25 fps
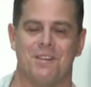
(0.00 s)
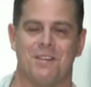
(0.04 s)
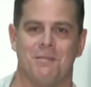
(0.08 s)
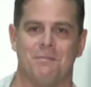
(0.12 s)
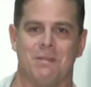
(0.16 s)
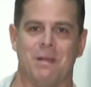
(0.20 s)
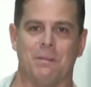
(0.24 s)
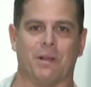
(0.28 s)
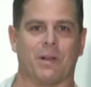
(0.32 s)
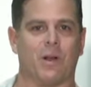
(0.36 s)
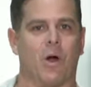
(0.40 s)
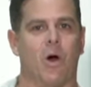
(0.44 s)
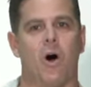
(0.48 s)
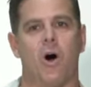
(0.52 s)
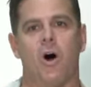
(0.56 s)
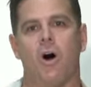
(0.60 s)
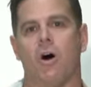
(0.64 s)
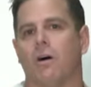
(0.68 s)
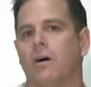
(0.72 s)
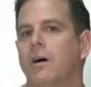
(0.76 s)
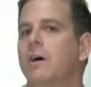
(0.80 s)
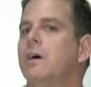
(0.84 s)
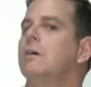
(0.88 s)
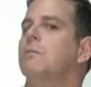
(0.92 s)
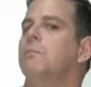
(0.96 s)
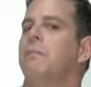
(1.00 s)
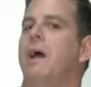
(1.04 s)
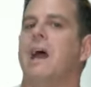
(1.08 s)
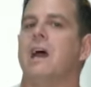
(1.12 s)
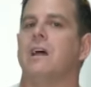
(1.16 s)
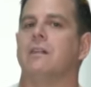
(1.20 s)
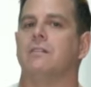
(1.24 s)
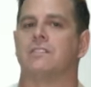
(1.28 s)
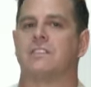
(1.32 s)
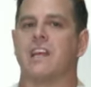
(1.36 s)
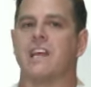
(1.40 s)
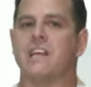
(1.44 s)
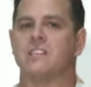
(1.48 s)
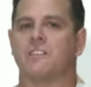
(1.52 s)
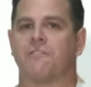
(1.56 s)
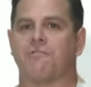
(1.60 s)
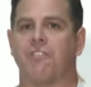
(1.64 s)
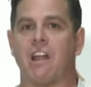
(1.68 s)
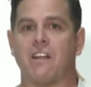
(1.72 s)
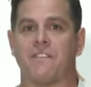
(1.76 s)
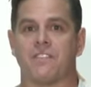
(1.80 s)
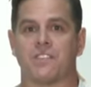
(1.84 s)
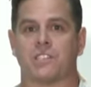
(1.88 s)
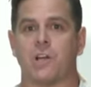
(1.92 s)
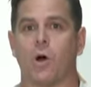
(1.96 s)
People are like, oh, man, Satan's
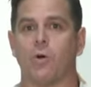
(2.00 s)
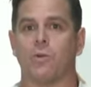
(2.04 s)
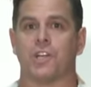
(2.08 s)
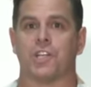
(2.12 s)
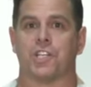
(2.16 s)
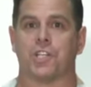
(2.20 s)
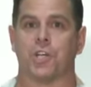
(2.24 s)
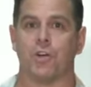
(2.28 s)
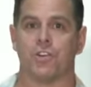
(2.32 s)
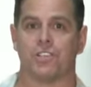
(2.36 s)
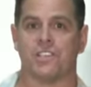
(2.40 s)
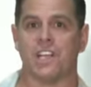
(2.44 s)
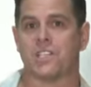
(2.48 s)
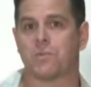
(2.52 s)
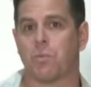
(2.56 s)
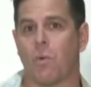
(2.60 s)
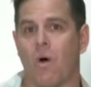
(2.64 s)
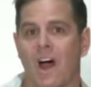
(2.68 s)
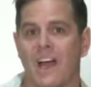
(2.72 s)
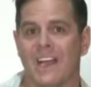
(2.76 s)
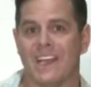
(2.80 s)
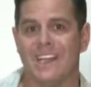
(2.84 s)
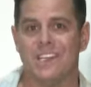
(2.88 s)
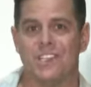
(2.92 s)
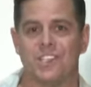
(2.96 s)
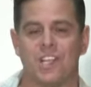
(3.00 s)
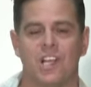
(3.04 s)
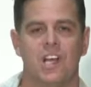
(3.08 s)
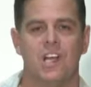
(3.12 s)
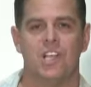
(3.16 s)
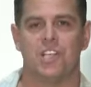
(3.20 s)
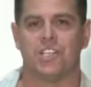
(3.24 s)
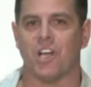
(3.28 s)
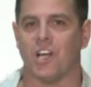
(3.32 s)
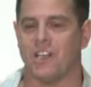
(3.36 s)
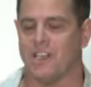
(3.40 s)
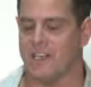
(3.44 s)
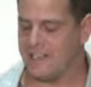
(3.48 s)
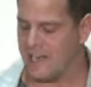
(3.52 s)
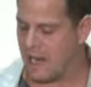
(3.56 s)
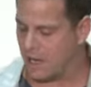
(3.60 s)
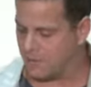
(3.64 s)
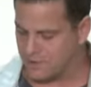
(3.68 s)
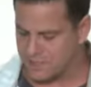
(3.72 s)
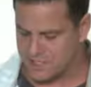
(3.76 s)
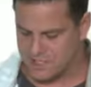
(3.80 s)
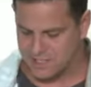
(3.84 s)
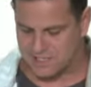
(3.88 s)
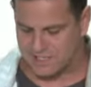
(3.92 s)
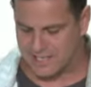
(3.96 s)
afraid of us going to church. That's why he's shutting it down.
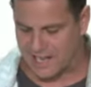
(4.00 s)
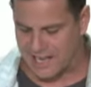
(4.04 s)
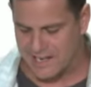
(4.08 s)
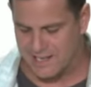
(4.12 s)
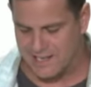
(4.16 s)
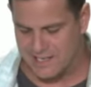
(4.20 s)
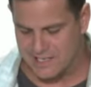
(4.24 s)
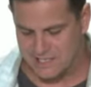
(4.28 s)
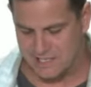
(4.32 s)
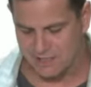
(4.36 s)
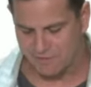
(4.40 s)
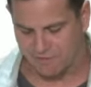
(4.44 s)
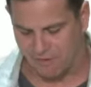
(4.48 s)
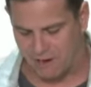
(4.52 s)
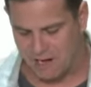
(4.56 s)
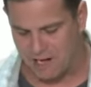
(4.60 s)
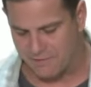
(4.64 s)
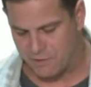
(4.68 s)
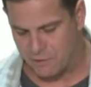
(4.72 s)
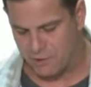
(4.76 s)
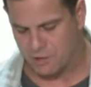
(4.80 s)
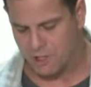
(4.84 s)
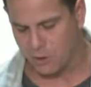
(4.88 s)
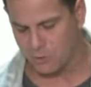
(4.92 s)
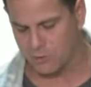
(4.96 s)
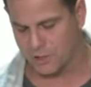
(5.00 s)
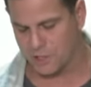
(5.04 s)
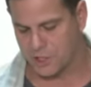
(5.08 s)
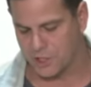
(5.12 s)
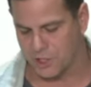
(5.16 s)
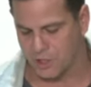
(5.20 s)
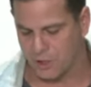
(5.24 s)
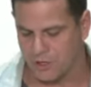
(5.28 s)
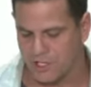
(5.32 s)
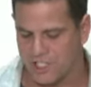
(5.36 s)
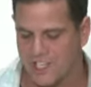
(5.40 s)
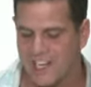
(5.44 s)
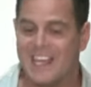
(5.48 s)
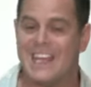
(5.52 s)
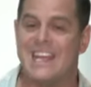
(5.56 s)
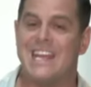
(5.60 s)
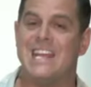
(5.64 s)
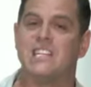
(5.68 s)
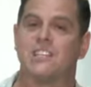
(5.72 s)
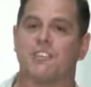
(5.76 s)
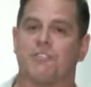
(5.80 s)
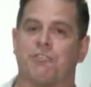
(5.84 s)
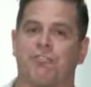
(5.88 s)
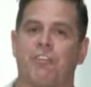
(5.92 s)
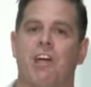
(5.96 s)
Listen, Satan isn't afraid of you going to church.
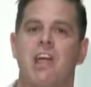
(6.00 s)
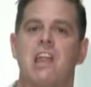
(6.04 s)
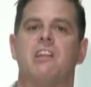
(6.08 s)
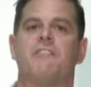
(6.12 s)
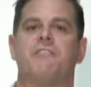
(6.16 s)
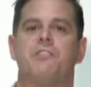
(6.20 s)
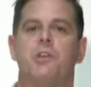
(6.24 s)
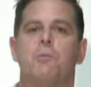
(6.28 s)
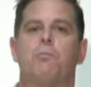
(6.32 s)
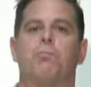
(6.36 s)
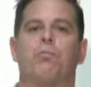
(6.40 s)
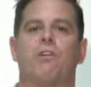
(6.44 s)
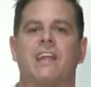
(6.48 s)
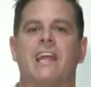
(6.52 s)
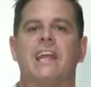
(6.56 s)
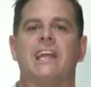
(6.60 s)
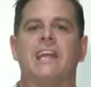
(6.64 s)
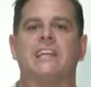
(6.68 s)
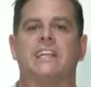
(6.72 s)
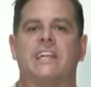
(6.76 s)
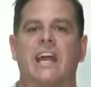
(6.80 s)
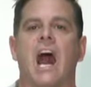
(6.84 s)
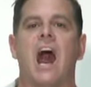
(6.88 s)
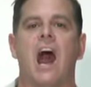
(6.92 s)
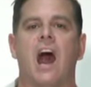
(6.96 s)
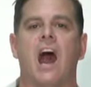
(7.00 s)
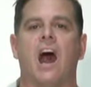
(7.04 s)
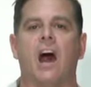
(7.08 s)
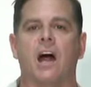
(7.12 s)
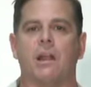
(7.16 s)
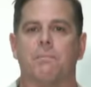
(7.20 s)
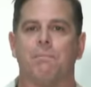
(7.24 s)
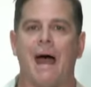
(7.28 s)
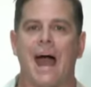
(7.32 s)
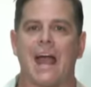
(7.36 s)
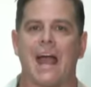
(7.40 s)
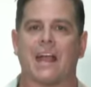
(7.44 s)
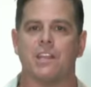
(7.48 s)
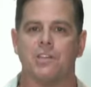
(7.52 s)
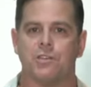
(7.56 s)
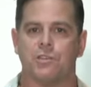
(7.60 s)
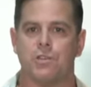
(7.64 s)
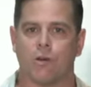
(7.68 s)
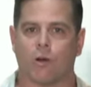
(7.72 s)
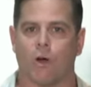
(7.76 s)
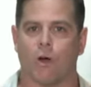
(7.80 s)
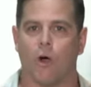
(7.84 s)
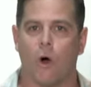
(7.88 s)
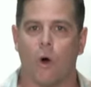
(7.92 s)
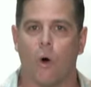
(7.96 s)
He's afraid of you bringing God back into
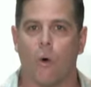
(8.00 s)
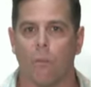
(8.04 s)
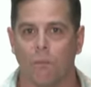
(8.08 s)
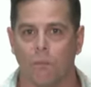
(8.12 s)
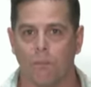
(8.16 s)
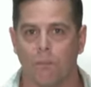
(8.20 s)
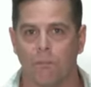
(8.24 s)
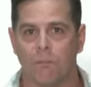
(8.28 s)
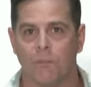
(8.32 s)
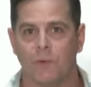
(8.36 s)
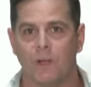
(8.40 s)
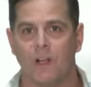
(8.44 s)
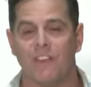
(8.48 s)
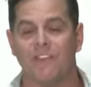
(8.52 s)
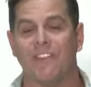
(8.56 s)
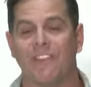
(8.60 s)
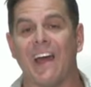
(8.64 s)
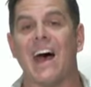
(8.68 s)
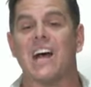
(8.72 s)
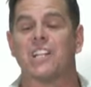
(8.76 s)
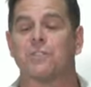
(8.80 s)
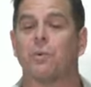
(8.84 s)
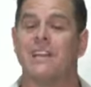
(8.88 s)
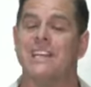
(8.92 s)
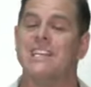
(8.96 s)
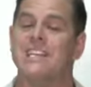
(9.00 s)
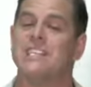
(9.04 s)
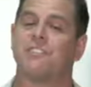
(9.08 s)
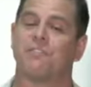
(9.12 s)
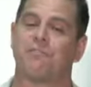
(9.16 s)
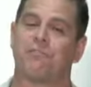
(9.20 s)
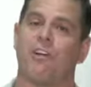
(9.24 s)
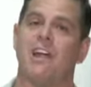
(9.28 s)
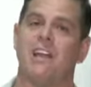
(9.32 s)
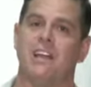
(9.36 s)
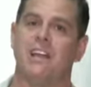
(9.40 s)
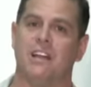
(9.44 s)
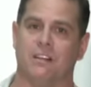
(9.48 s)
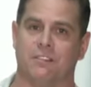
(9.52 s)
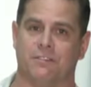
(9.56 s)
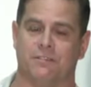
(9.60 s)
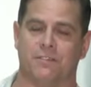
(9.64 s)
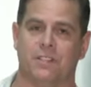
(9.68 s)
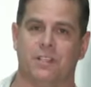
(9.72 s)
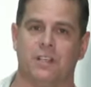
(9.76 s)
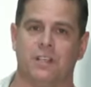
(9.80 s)
your home. That's what he's afraid of.